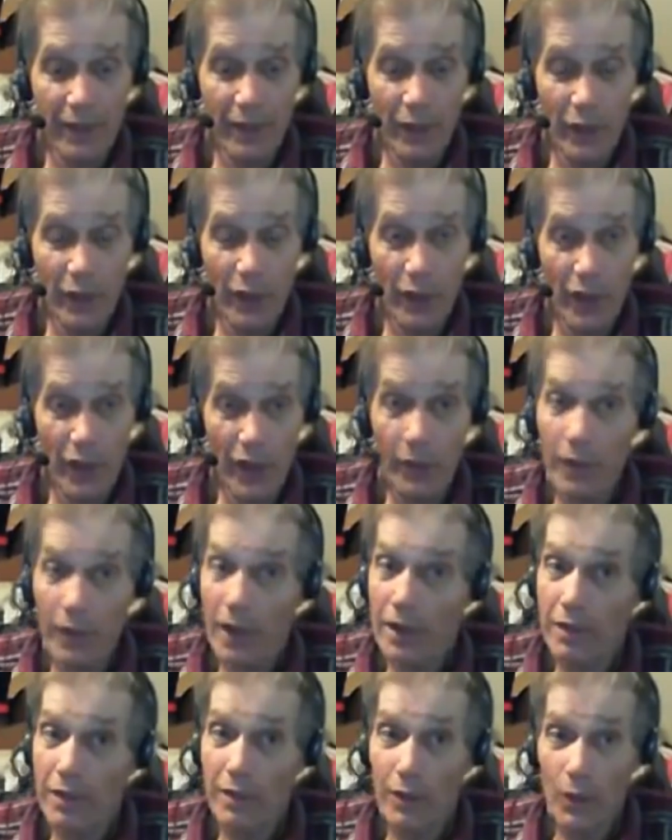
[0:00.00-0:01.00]
in there, and they
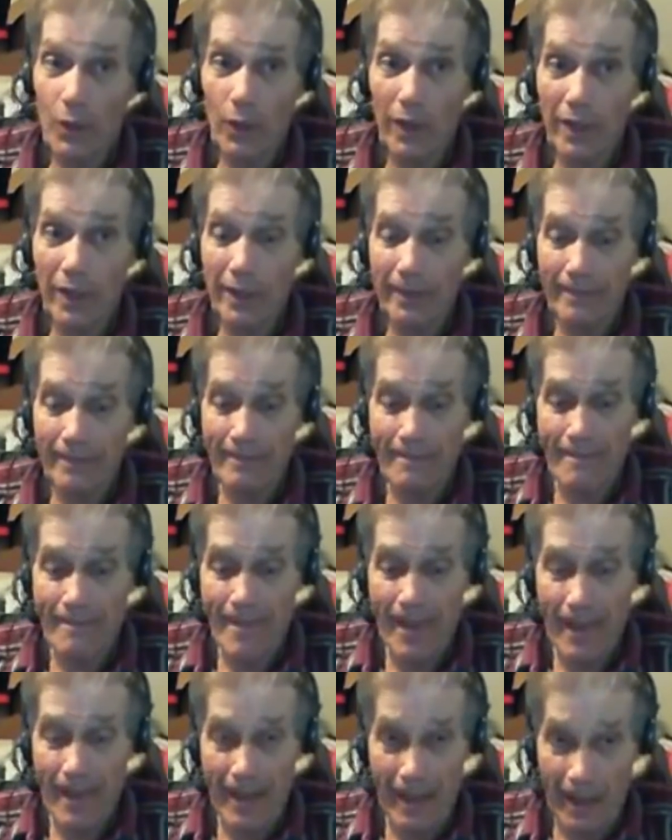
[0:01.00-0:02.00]
raised a queen,
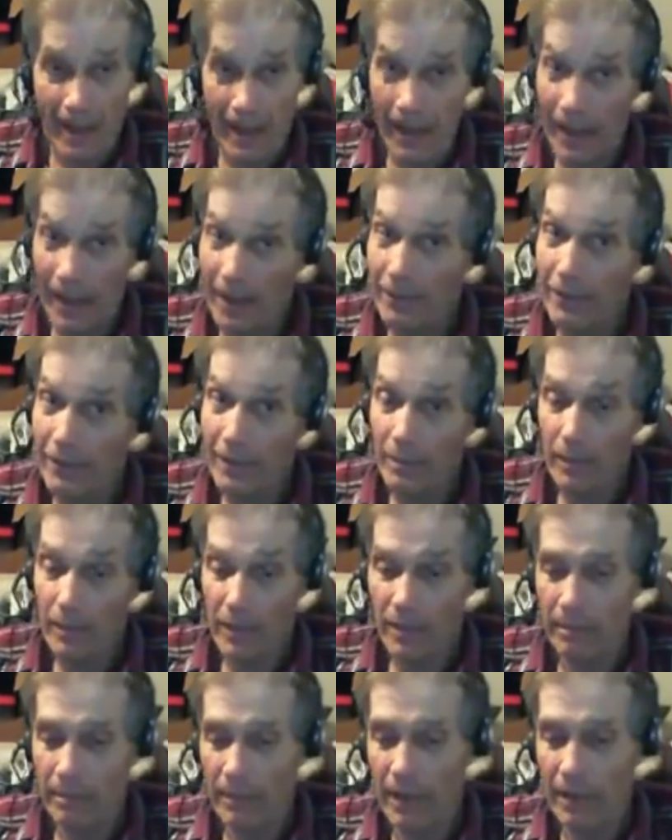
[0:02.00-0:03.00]
and half of them
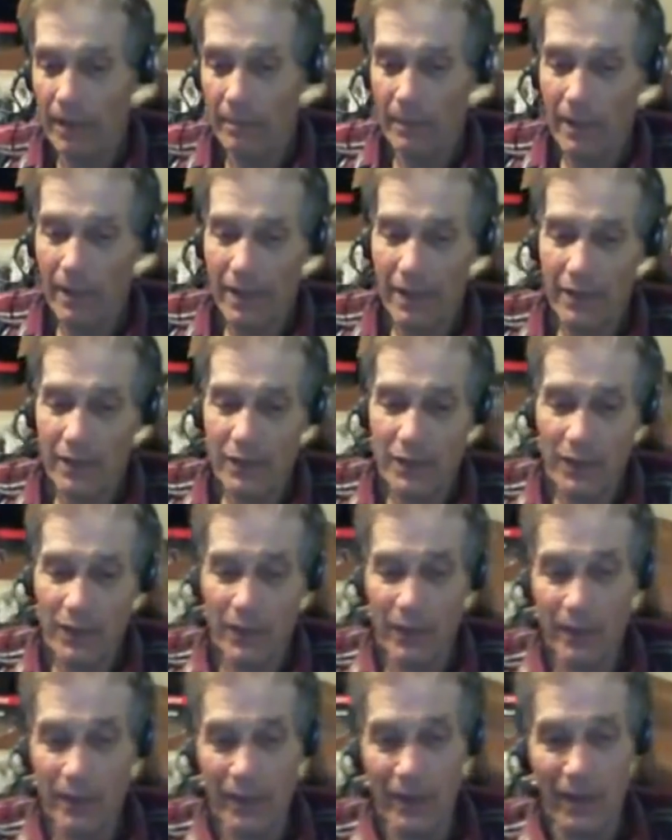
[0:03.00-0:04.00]
come back mated.
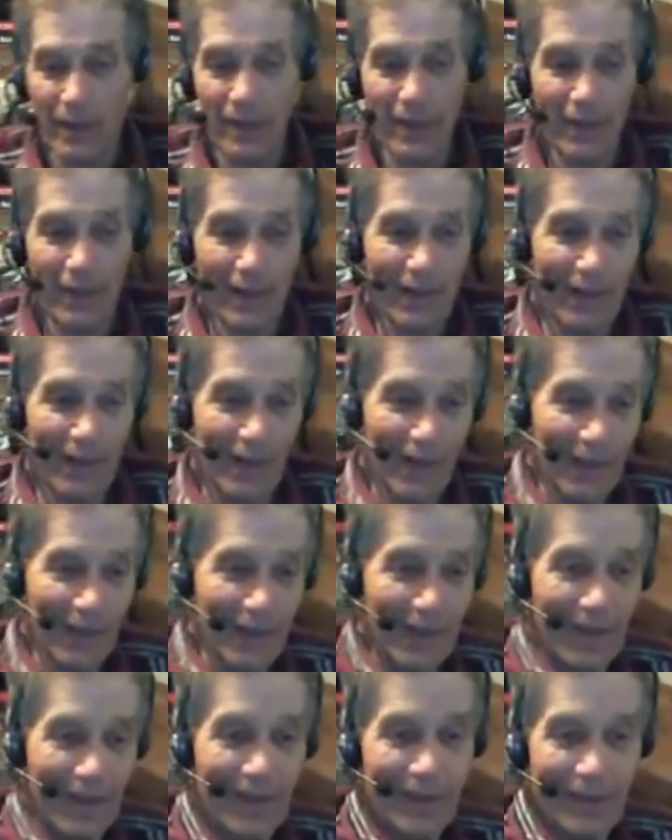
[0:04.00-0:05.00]
So I
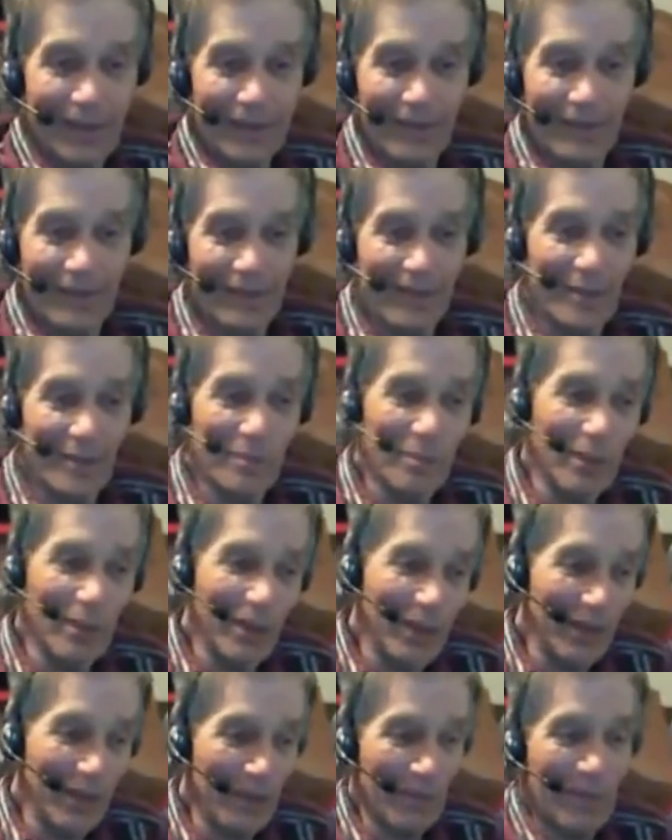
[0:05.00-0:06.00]
can't
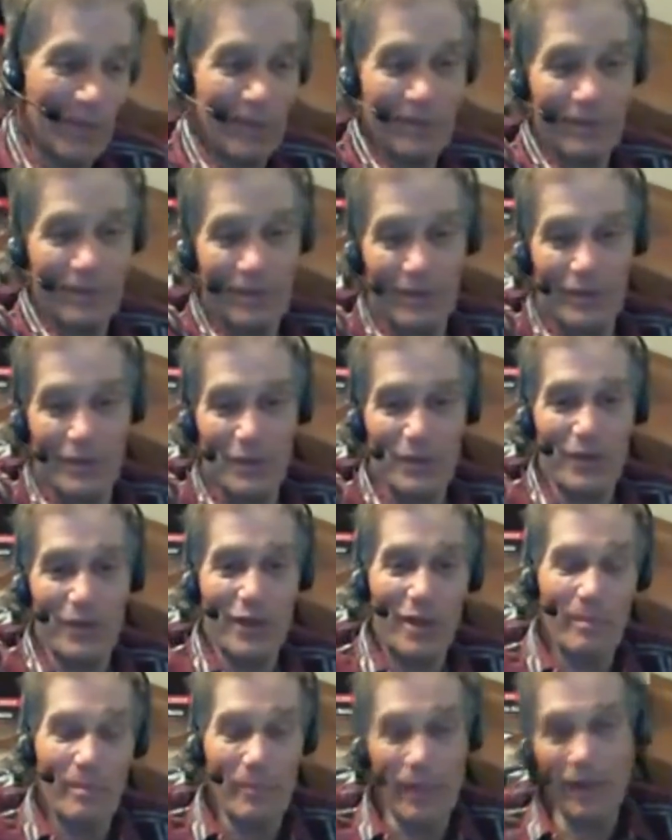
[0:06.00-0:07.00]
complain about the
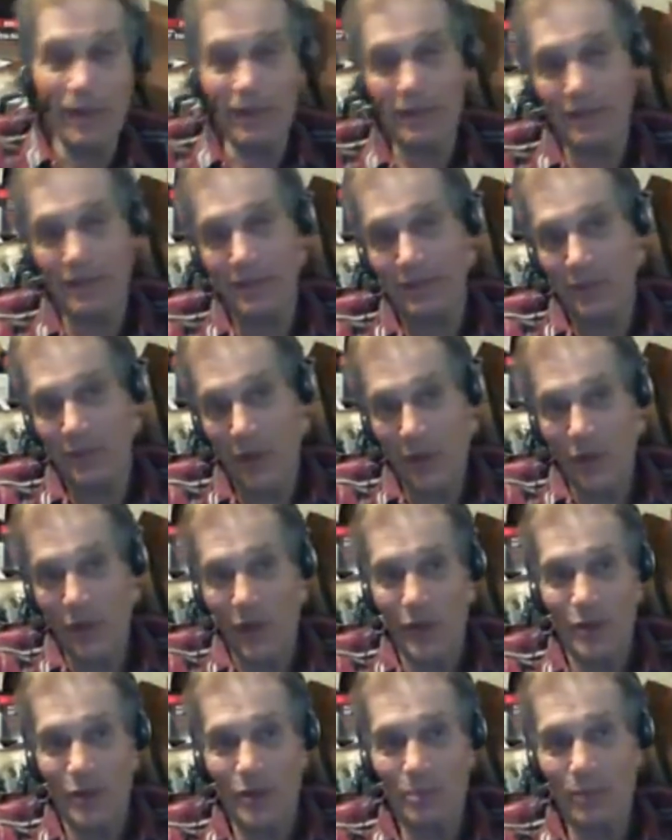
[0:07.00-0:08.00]
2-frame boxes
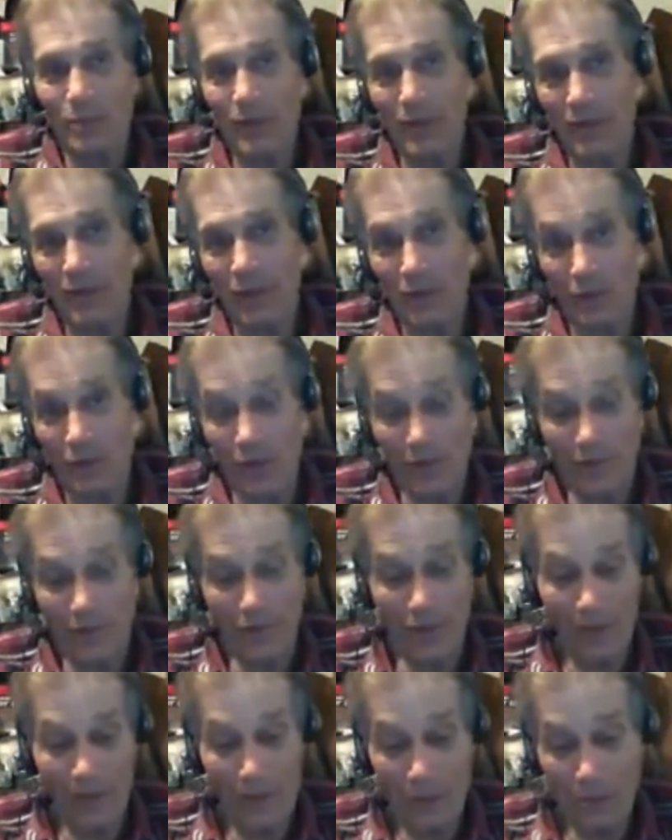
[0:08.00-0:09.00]
early in the spring on a
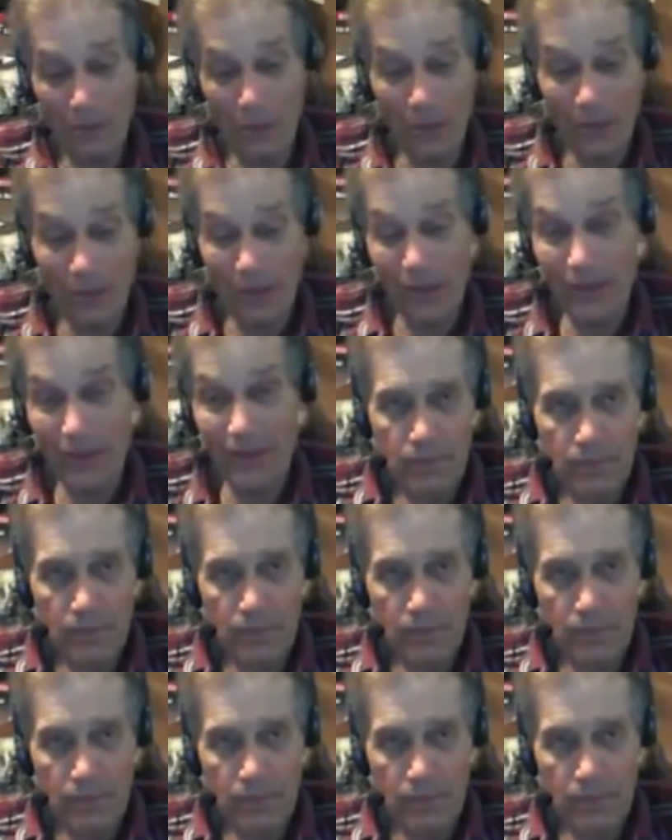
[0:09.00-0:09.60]
1-frame split.